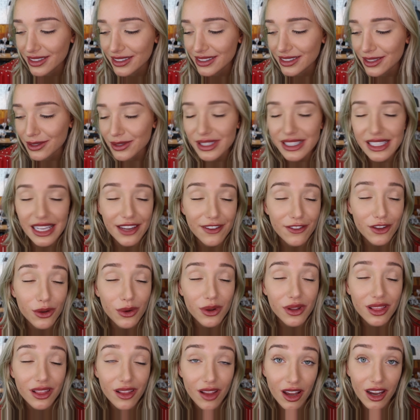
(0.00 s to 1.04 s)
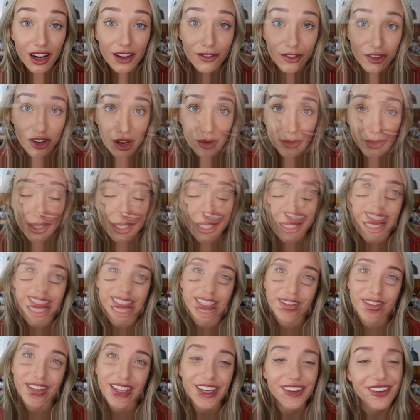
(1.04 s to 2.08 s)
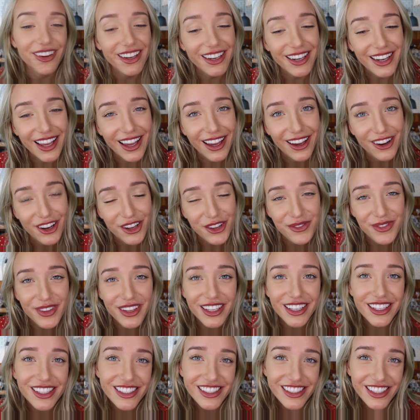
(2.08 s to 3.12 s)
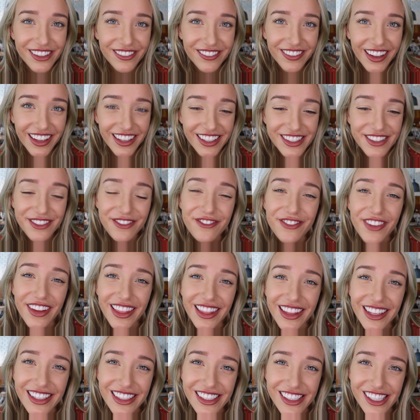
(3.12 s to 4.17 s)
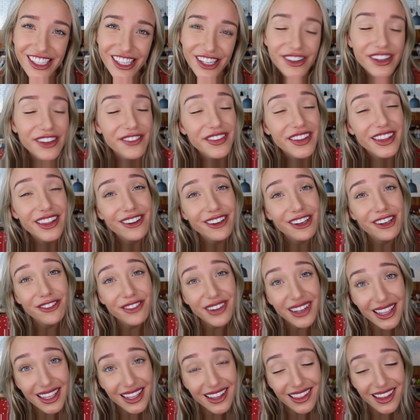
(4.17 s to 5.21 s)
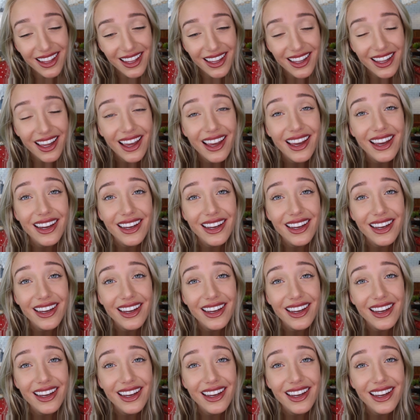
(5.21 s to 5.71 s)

It'll save you a lot of drama. So like right now, I'm being so nice and friendly to you, even though you really think